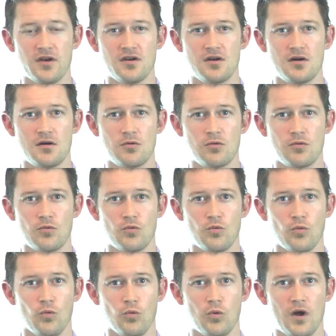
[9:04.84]
wonder,
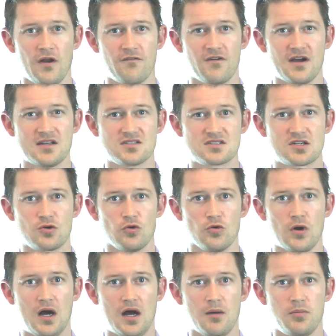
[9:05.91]
what if I
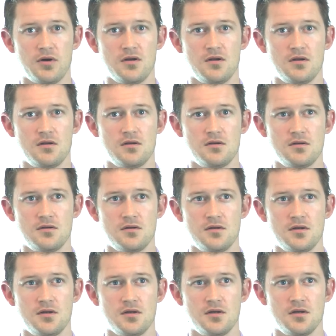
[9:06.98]
screw up?
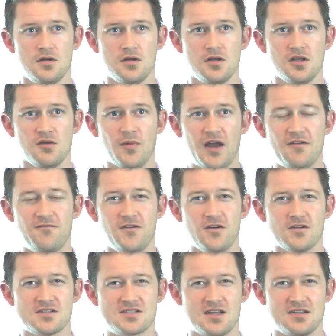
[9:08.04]
You might
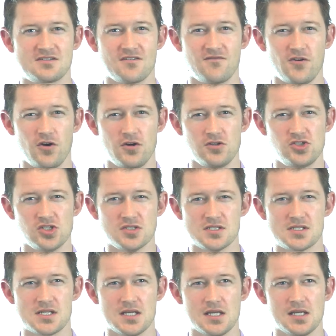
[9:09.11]
feel a sense of
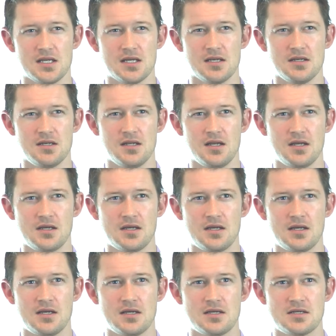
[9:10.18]
urgency, and
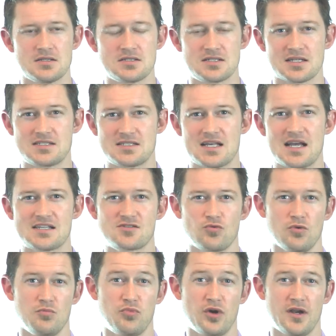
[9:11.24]
success
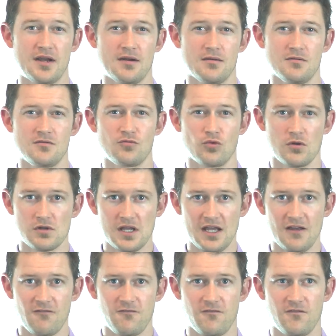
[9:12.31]
would bring
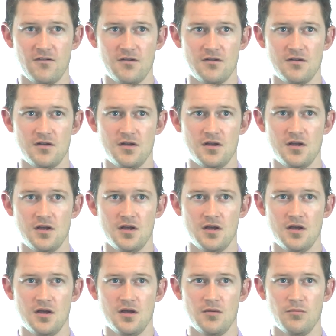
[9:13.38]
relief.
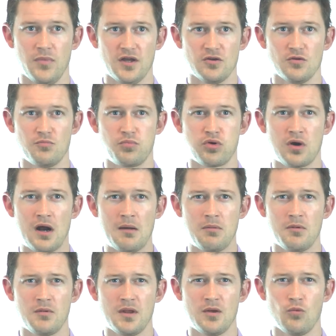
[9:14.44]
But you'd
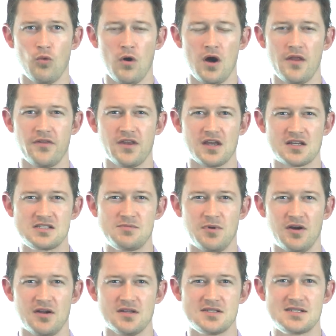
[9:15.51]
probably want the
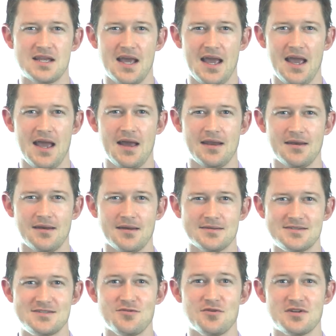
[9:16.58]
experience to end
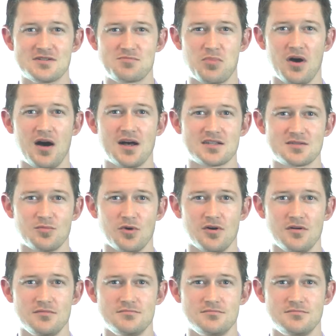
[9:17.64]
as soon as
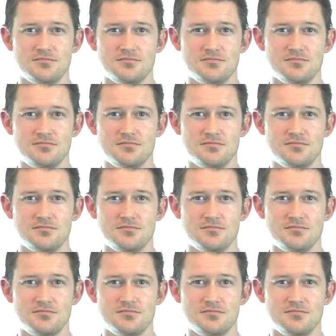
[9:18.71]
possible.